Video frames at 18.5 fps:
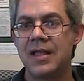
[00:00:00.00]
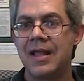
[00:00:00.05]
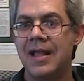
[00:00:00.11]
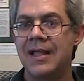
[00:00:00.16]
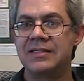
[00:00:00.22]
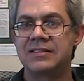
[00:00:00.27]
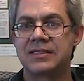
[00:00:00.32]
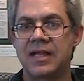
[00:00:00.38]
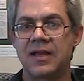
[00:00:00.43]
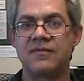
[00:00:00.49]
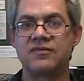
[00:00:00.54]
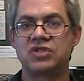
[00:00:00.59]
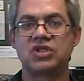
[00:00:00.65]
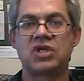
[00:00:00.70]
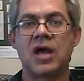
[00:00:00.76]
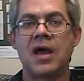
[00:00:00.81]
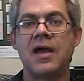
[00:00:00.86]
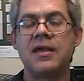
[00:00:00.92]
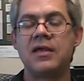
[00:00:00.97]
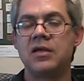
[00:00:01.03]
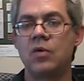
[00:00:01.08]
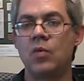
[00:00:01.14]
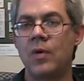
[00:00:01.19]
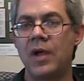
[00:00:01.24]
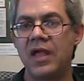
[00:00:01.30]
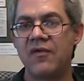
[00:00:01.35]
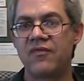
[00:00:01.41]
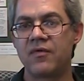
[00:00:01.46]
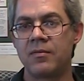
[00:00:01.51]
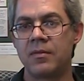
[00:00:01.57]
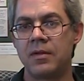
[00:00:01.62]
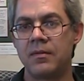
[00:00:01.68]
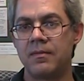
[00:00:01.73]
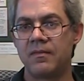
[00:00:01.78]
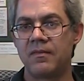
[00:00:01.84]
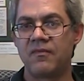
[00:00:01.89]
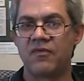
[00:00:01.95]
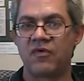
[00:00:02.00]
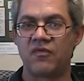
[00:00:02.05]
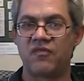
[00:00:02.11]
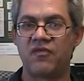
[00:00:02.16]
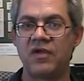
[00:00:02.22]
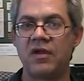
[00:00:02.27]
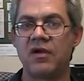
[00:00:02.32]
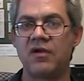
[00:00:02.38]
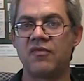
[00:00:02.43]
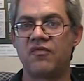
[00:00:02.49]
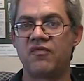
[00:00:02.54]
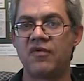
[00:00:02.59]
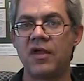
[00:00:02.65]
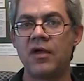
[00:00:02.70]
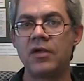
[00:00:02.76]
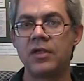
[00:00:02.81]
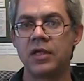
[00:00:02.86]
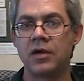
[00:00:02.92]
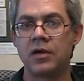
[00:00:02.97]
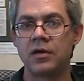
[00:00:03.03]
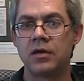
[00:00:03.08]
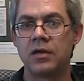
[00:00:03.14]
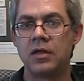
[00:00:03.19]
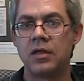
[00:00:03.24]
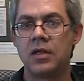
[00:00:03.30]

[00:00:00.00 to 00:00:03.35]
instead of shying away from it for fear of failure,